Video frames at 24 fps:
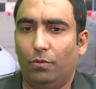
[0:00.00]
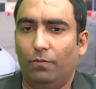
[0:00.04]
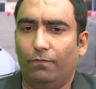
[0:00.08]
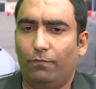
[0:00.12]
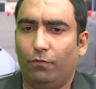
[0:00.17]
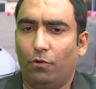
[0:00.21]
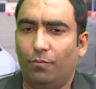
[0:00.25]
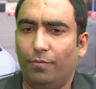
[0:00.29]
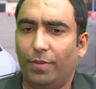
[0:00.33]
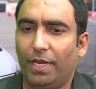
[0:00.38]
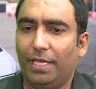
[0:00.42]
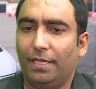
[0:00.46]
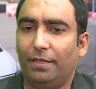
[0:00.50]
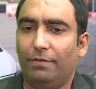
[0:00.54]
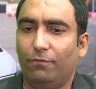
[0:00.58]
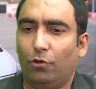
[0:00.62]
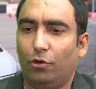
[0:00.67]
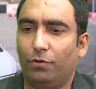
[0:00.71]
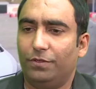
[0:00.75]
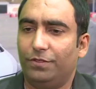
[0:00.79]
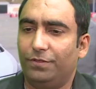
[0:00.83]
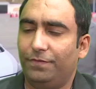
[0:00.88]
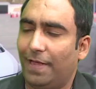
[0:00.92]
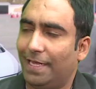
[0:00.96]
for me,
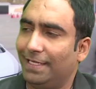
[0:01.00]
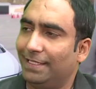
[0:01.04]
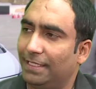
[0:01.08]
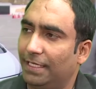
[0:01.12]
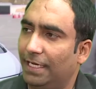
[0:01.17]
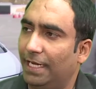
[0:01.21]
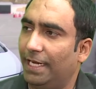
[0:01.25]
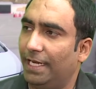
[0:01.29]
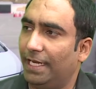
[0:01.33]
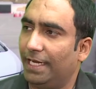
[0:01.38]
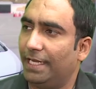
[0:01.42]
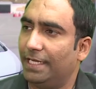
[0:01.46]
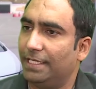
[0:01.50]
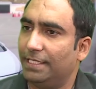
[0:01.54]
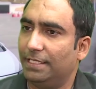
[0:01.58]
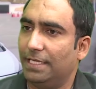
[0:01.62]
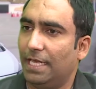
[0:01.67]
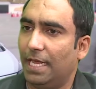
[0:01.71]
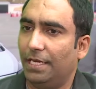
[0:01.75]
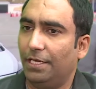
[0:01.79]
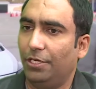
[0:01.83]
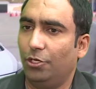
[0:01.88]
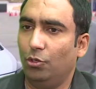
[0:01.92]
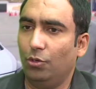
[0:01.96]
what was fascinating is
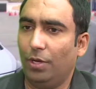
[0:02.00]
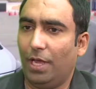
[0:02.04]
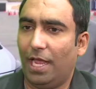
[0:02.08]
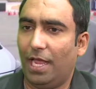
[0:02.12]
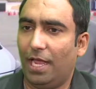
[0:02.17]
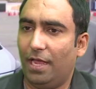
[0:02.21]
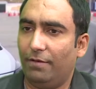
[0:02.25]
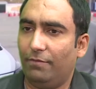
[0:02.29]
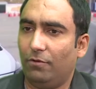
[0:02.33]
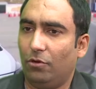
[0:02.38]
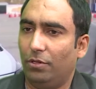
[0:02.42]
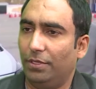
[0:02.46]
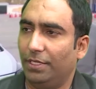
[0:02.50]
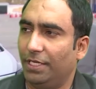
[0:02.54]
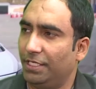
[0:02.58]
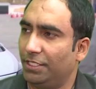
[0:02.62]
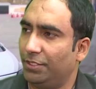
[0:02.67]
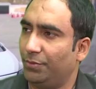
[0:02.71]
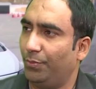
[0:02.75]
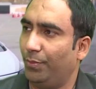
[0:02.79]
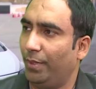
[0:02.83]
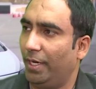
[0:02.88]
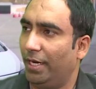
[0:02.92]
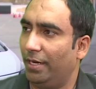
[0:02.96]
that you have all
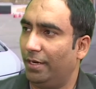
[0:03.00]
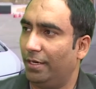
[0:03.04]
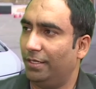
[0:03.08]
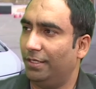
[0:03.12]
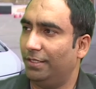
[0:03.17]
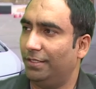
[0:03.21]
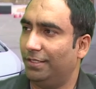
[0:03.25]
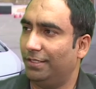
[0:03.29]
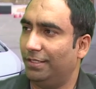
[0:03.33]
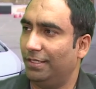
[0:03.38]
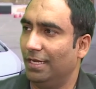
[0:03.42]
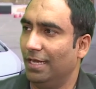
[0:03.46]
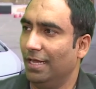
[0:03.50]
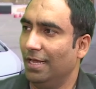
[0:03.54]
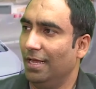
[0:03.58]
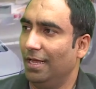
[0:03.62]
these players